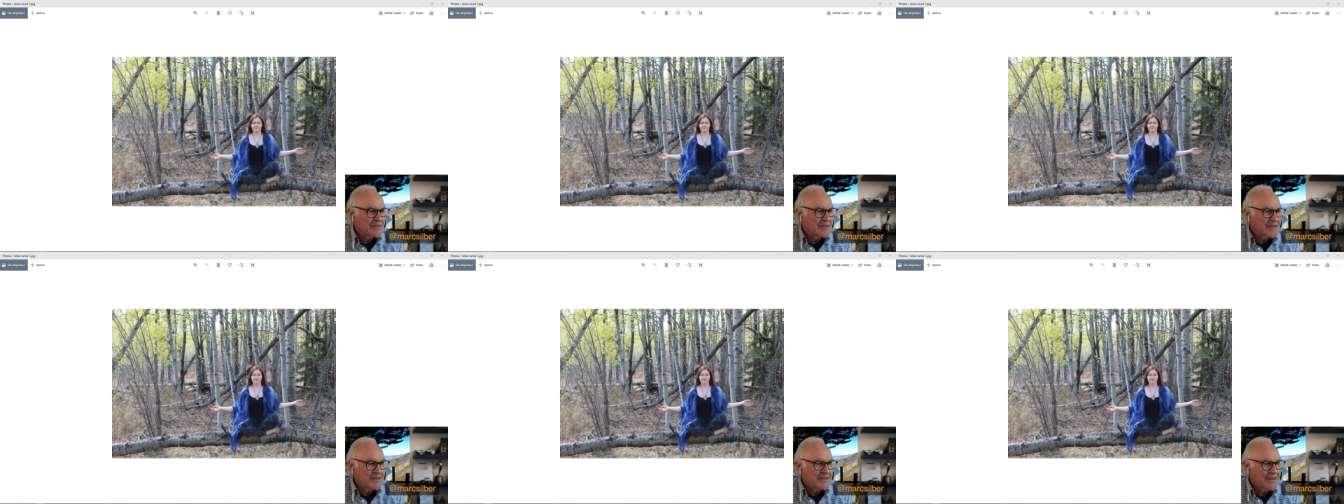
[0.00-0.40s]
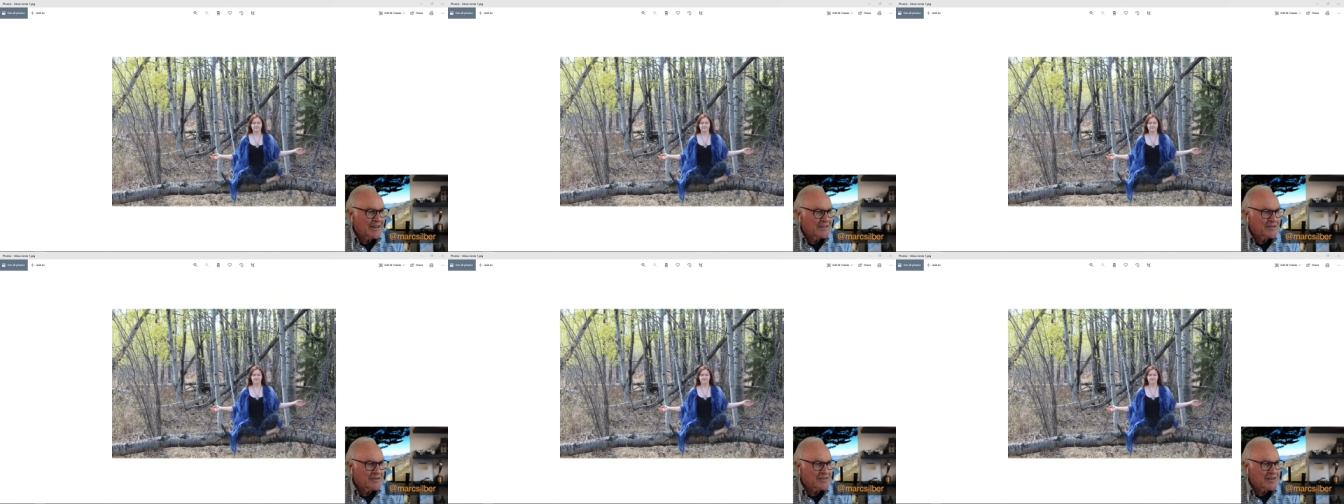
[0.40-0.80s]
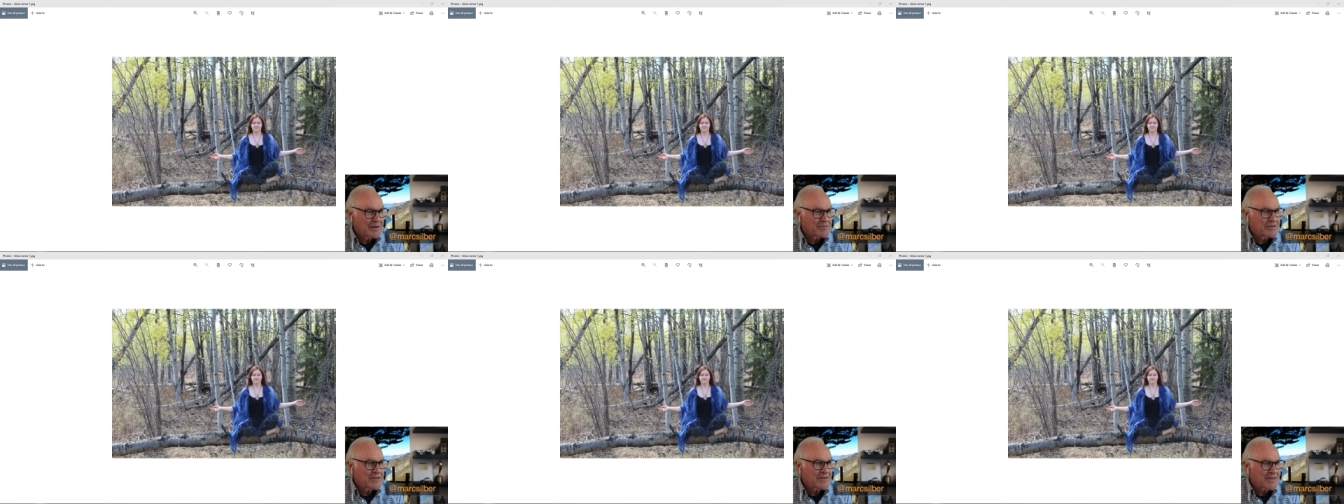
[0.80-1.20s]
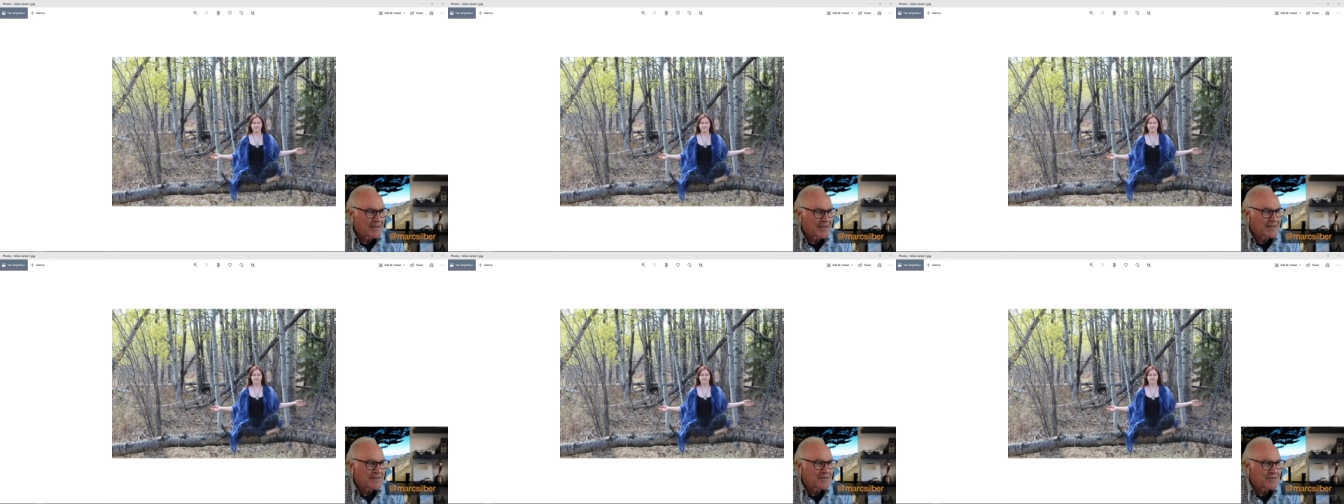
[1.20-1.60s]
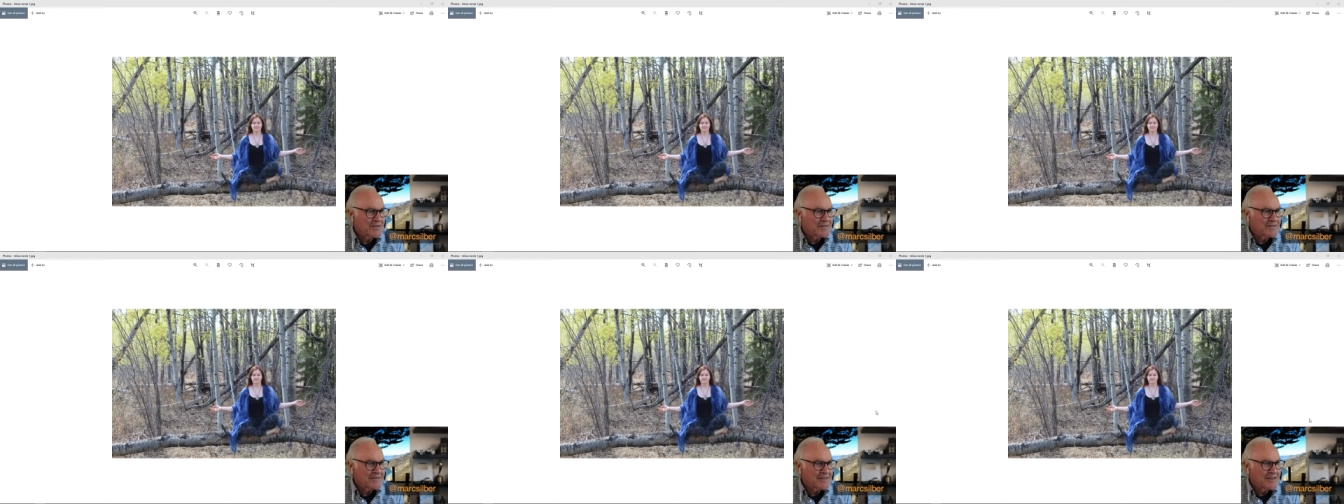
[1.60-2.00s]
you know, you got your subject. Thank
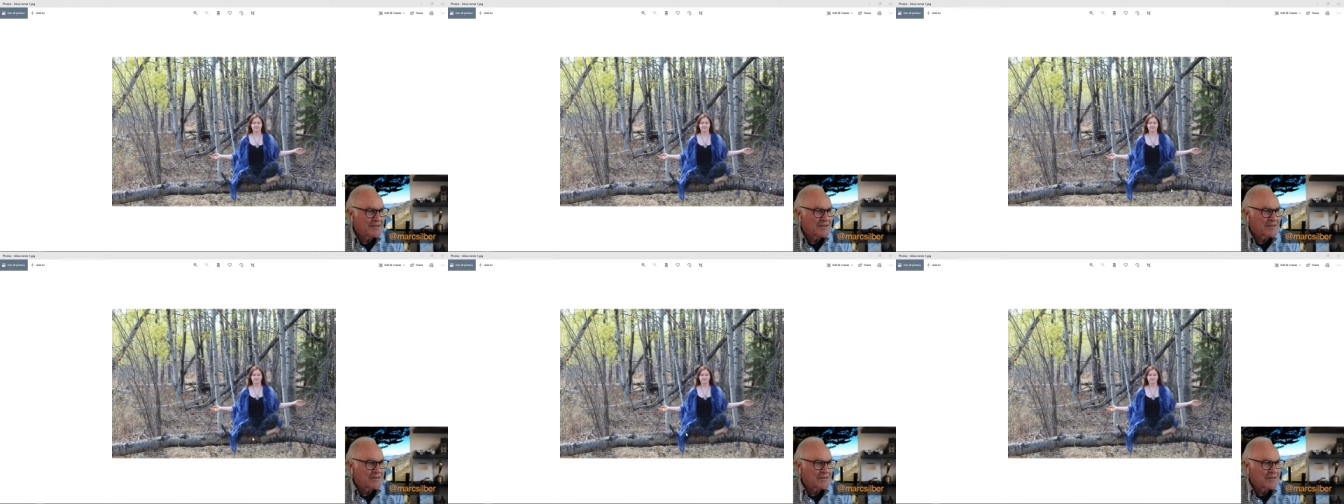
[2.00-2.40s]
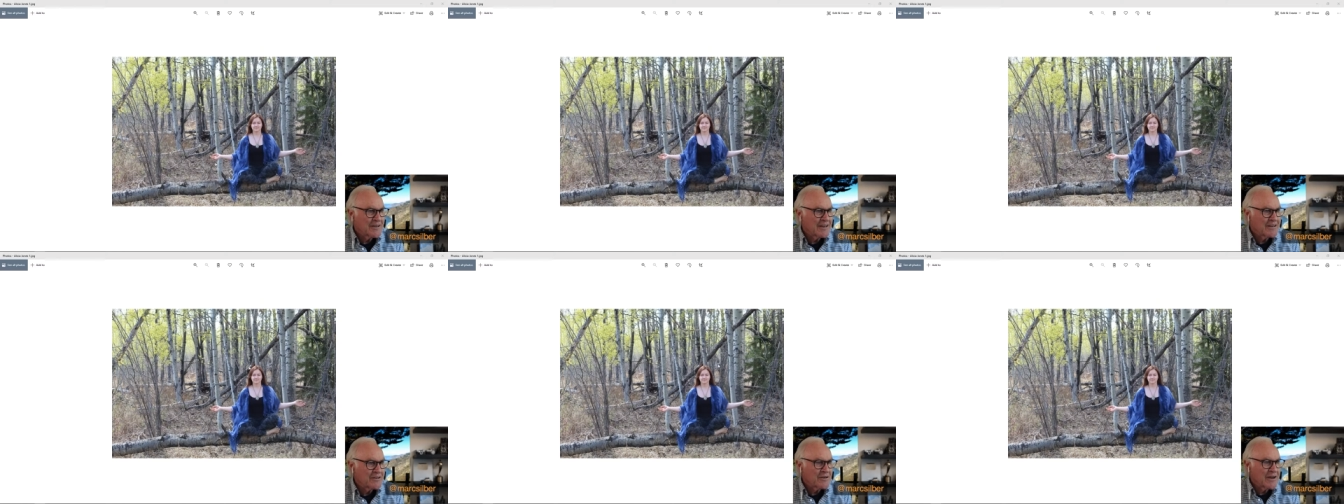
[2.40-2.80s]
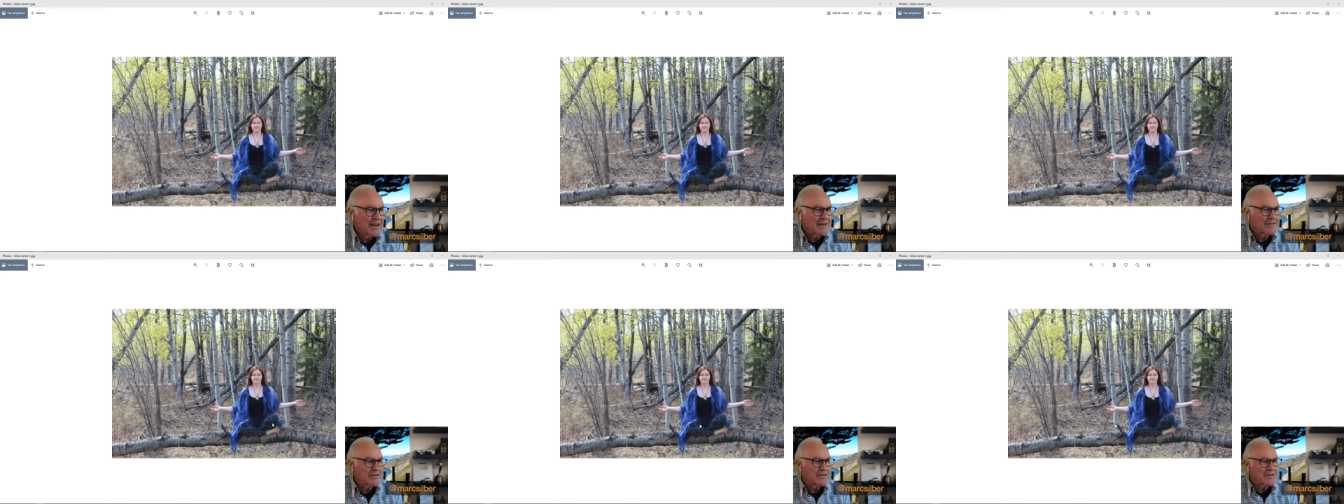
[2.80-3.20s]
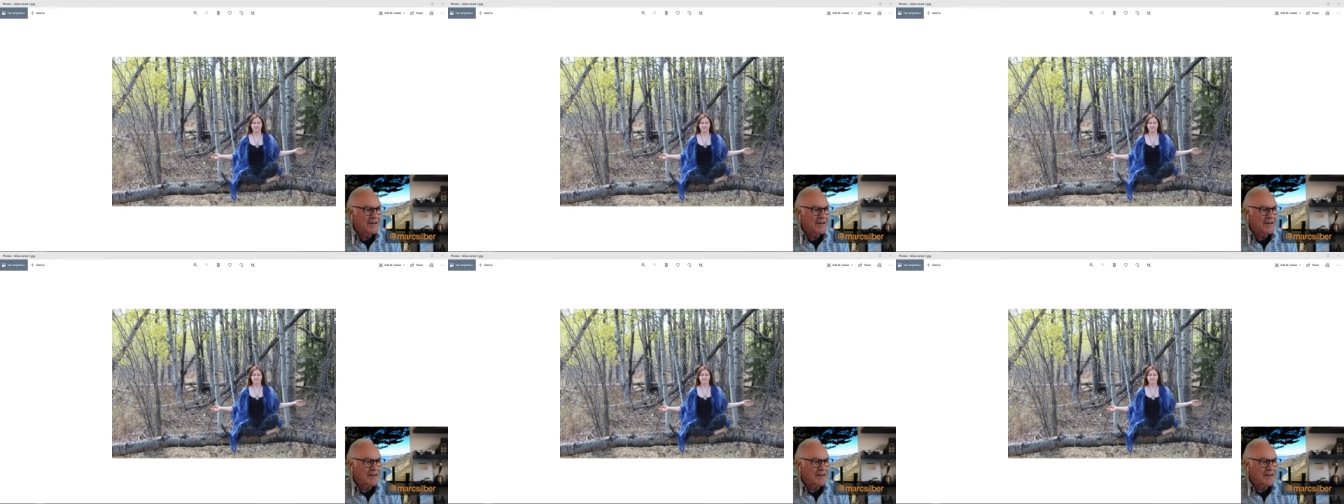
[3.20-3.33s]
you, and you and you have her